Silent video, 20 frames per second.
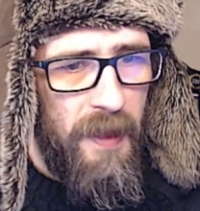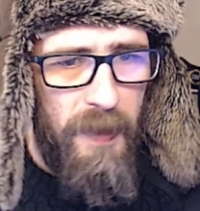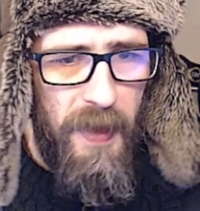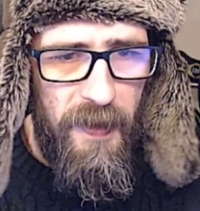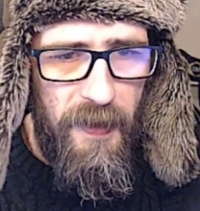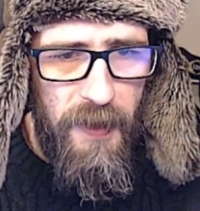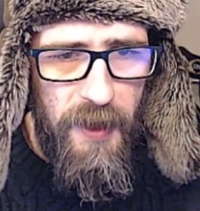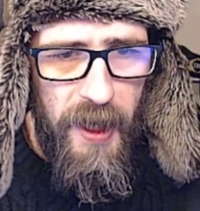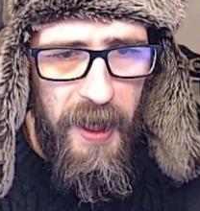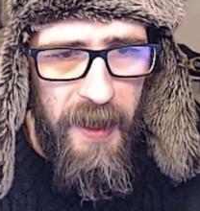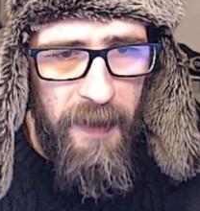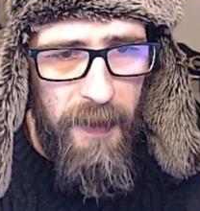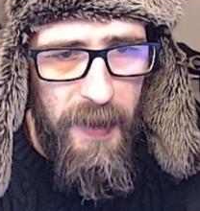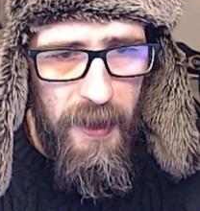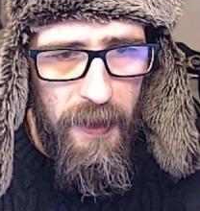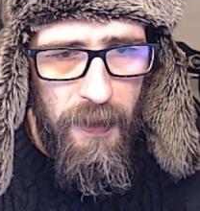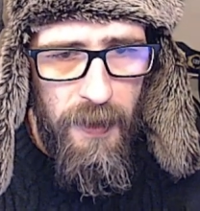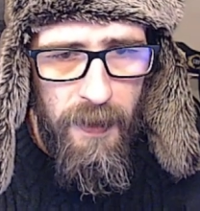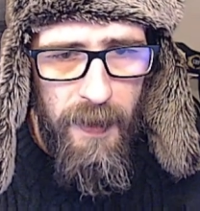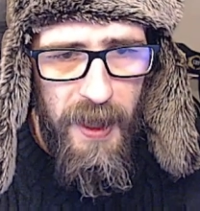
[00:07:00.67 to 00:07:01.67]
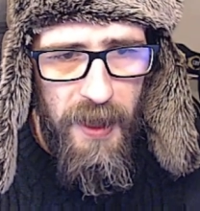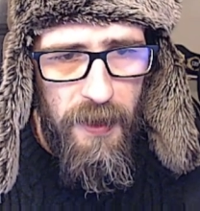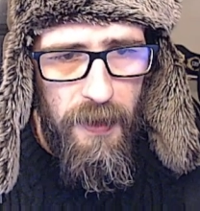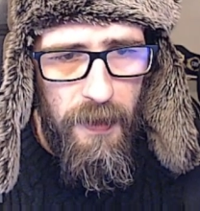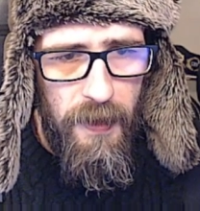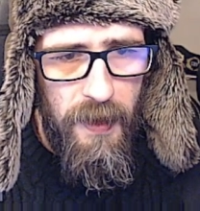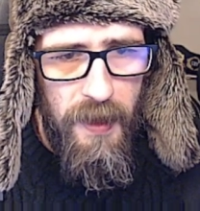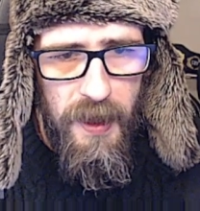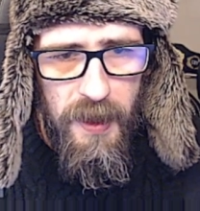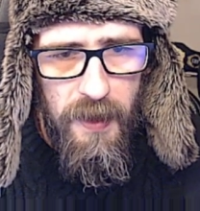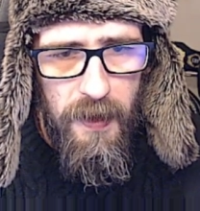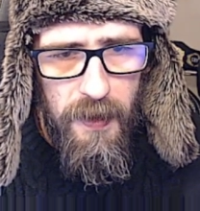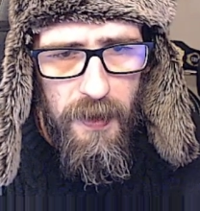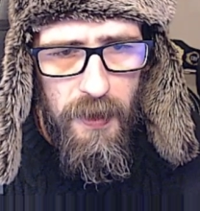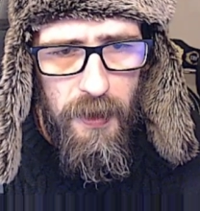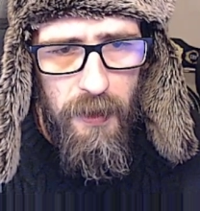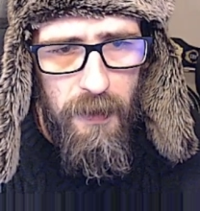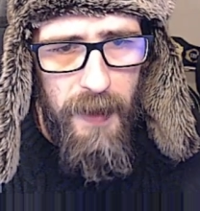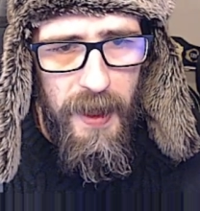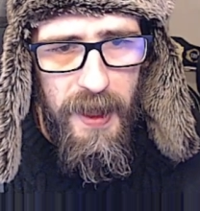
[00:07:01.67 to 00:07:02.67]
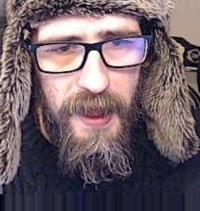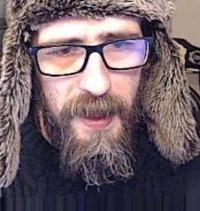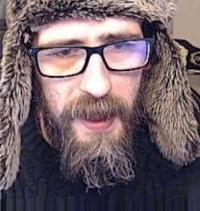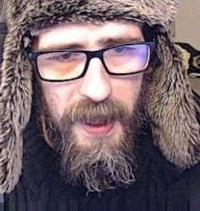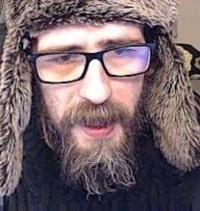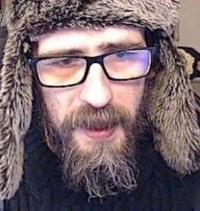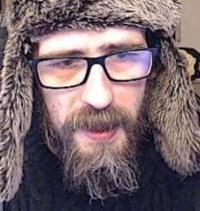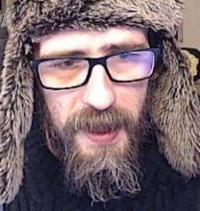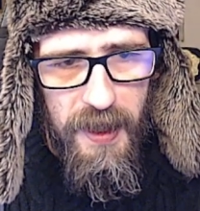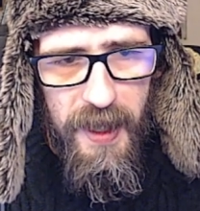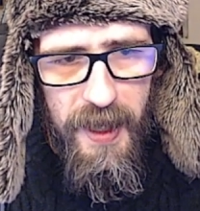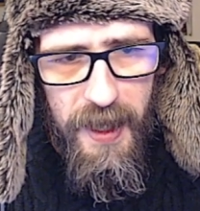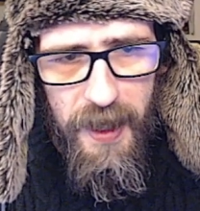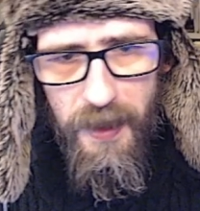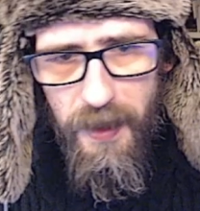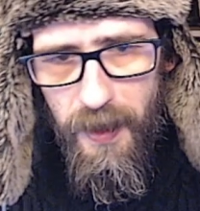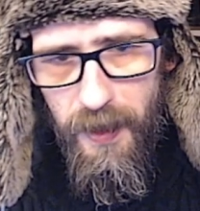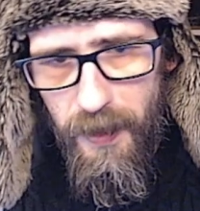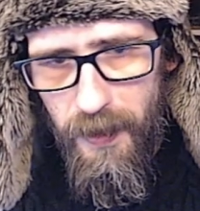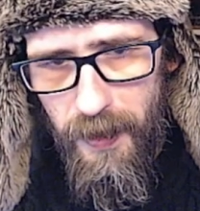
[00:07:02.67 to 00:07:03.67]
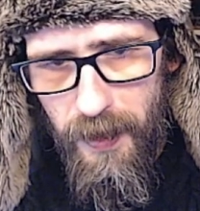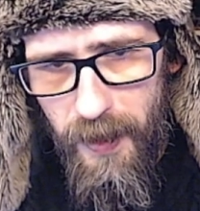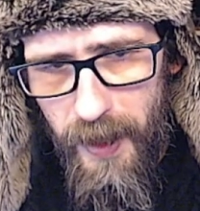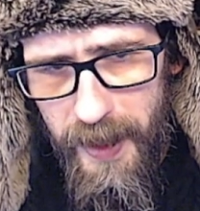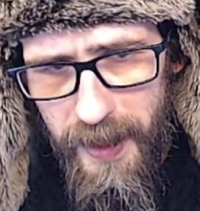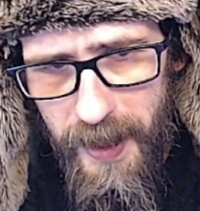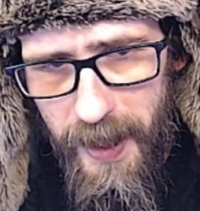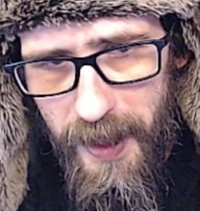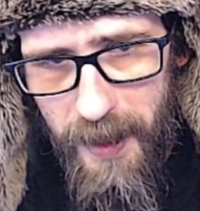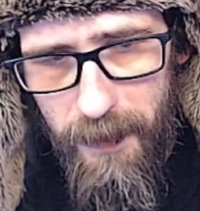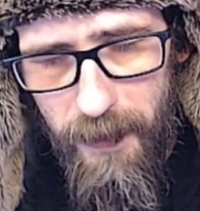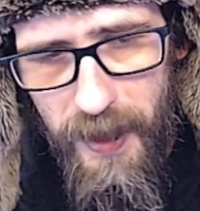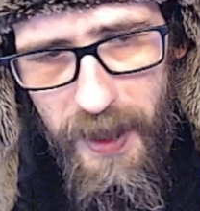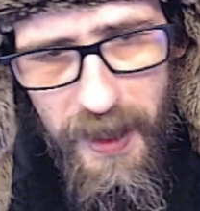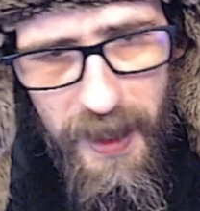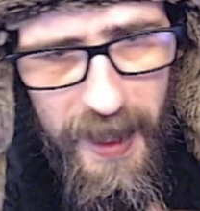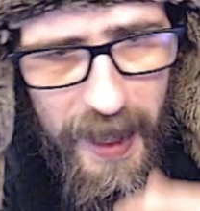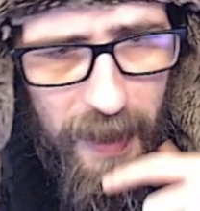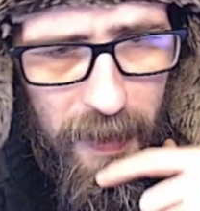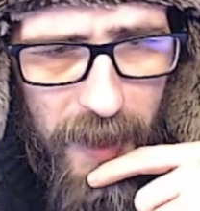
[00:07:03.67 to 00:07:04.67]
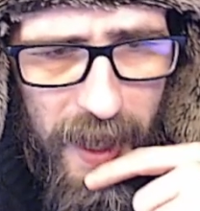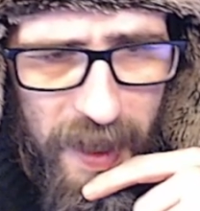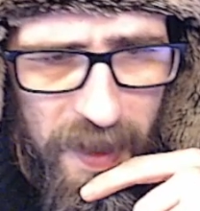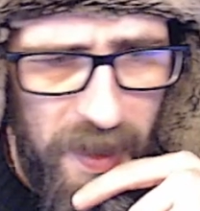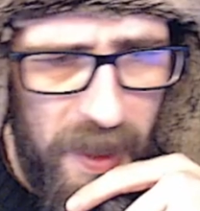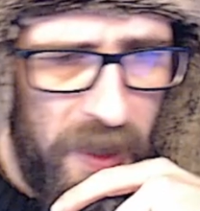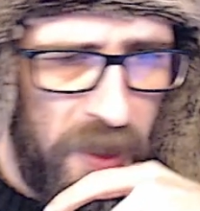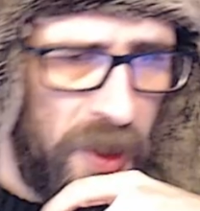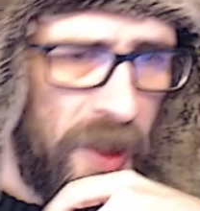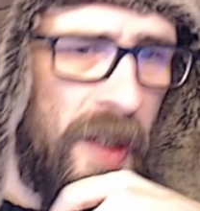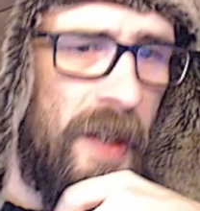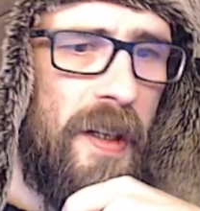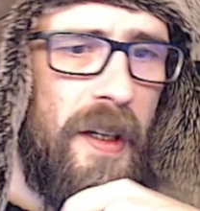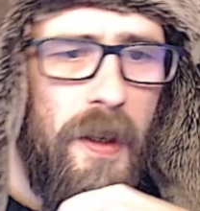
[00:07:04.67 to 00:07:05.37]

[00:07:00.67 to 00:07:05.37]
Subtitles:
If you're checking builds, make sure that there's not too many things in here that look like they're completely outlandish.